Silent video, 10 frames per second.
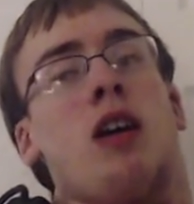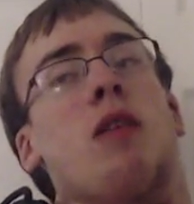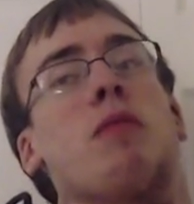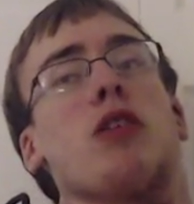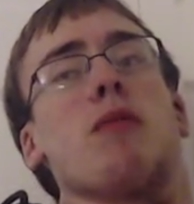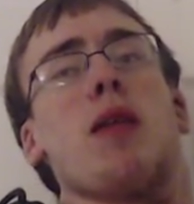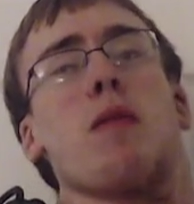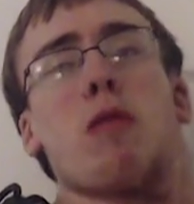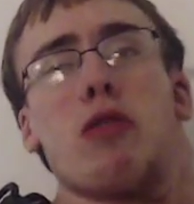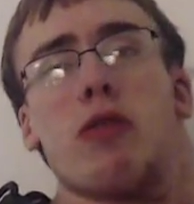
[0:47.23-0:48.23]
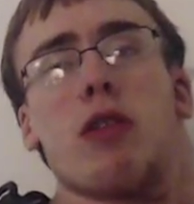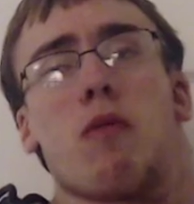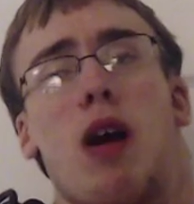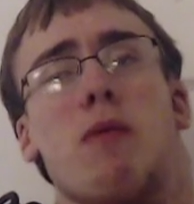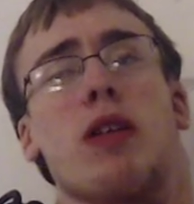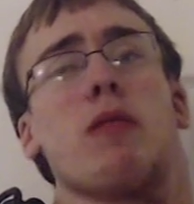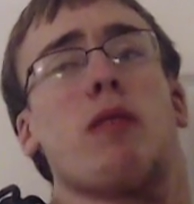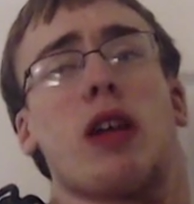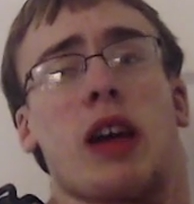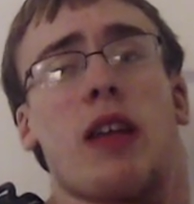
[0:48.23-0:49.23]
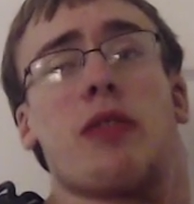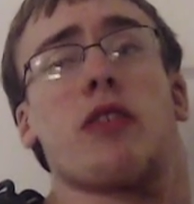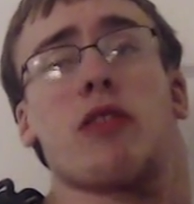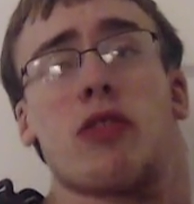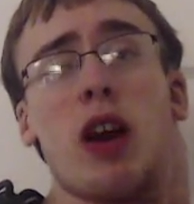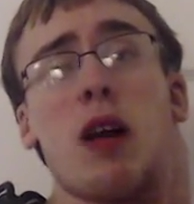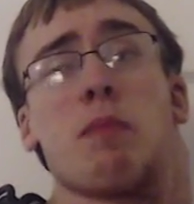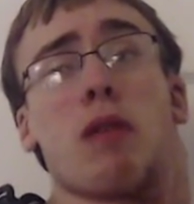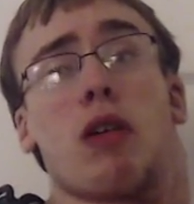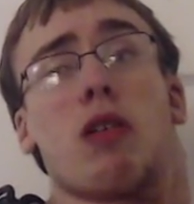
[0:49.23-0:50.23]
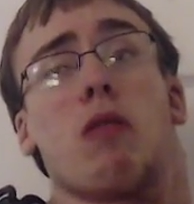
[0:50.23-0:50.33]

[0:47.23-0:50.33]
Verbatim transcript: But you may be wondering, why would he want to catch their Chopper?